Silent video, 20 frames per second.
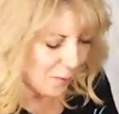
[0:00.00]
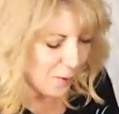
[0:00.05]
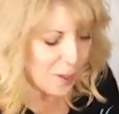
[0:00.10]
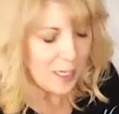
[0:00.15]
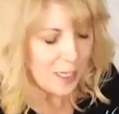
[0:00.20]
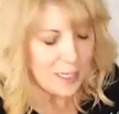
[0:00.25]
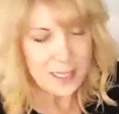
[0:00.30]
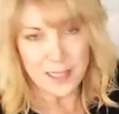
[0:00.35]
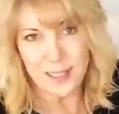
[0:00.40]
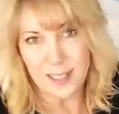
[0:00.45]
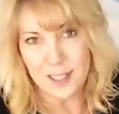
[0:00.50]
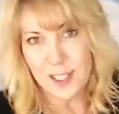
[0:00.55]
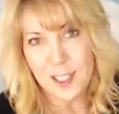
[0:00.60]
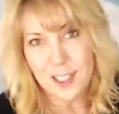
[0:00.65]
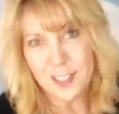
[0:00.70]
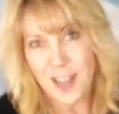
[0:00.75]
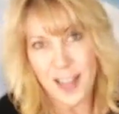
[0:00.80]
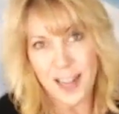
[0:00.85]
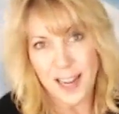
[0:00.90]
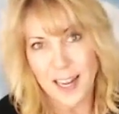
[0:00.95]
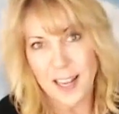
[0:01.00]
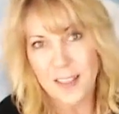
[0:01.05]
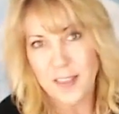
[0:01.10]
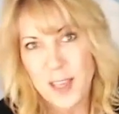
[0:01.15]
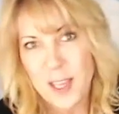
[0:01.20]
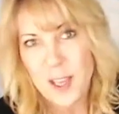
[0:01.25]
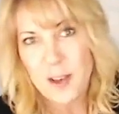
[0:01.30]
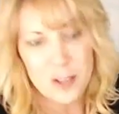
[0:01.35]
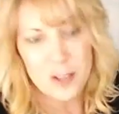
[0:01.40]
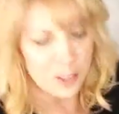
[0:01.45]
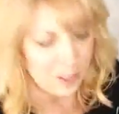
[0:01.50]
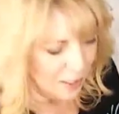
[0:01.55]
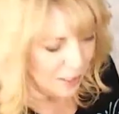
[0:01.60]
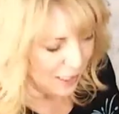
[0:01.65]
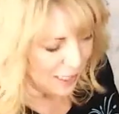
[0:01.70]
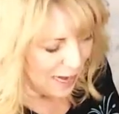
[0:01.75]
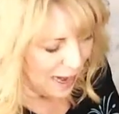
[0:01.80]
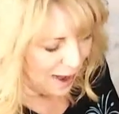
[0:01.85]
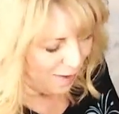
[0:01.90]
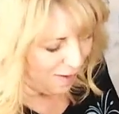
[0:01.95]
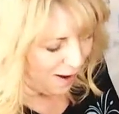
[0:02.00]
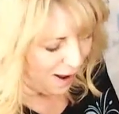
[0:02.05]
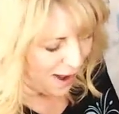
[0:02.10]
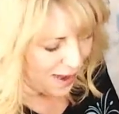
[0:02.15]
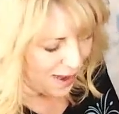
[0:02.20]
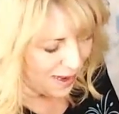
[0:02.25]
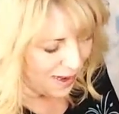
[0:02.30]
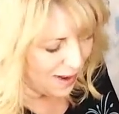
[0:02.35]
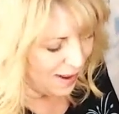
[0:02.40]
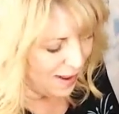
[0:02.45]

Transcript: really doesn't look like anything you should look at, right?